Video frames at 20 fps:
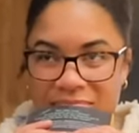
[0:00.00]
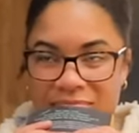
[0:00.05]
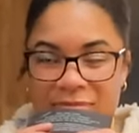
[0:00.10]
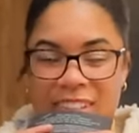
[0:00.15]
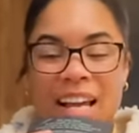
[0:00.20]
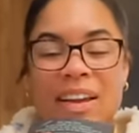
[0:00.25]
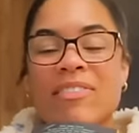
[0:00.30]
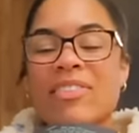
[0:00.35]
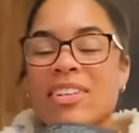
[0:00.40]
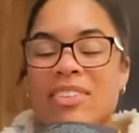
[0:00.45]

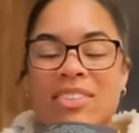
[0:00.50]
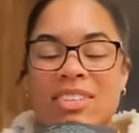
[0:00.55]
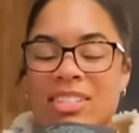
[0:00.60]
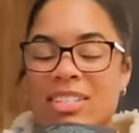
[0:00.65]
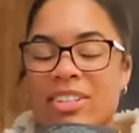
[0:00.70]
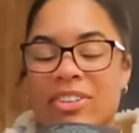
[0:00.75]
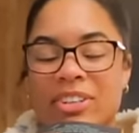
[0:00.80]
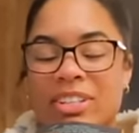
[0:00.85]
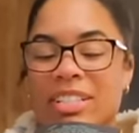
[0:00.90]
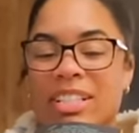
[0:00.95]
dive into this
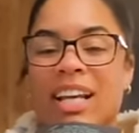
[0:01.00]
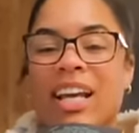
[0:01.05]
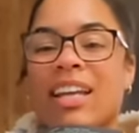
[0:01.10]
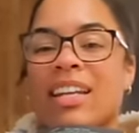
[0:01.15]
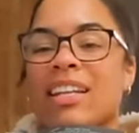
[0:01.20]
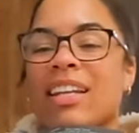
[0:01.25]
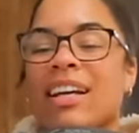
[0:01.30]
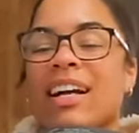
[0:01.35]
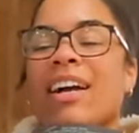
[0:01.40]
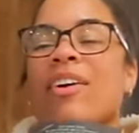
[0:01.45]
series again.
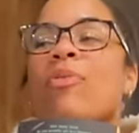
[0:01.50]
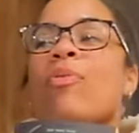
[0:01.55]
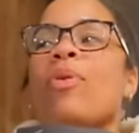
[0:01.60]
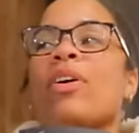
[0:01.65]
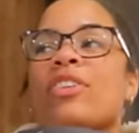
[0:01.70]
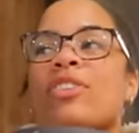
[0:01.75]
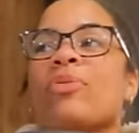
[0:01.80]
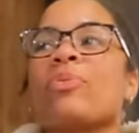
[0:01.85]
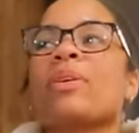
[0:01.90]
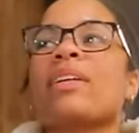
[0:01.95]
Like I
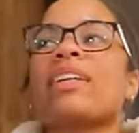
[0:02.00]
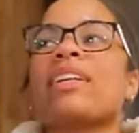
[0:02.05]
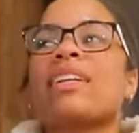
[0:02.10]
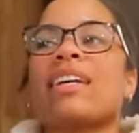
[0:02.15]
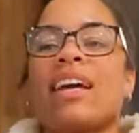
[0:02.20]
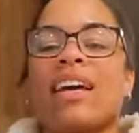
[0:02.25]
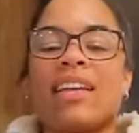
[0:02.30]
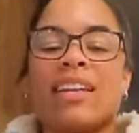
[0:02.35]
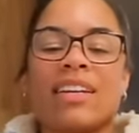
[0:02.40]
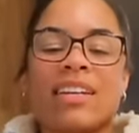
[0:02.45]
want to read it
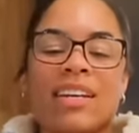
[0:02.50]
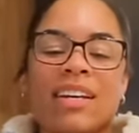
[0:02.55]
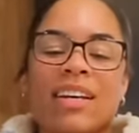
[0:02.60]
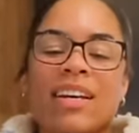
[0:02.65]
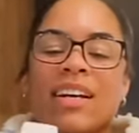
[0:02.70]
again.